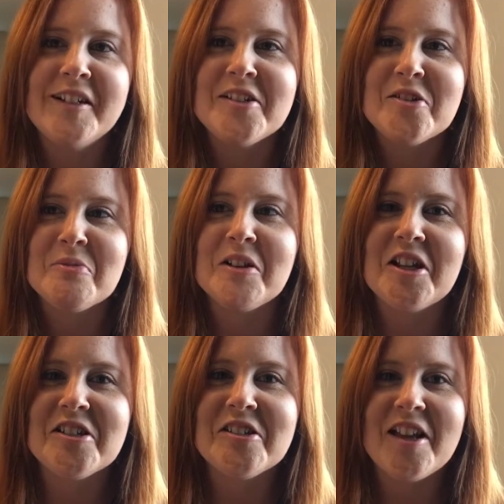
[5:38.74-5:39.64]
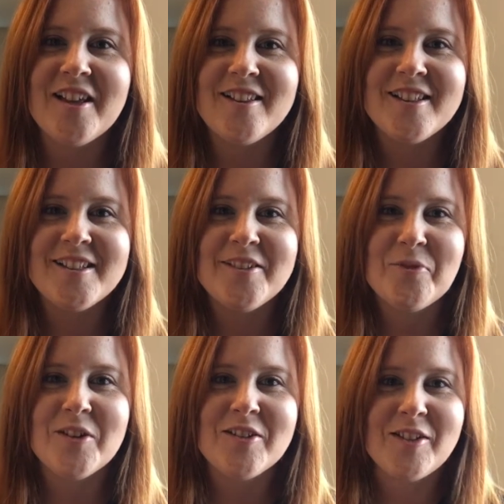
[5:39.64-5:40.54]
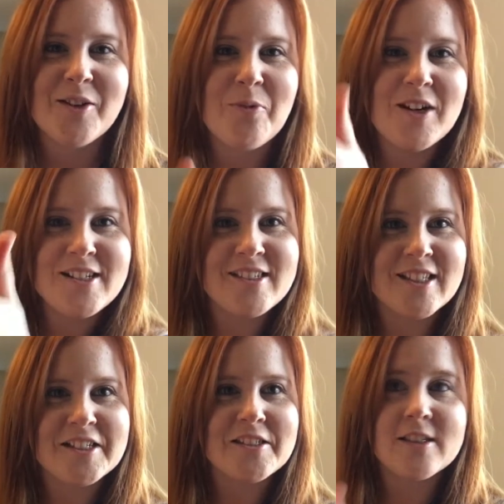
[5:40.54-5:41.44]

I just realized that, that what you're like, what is this?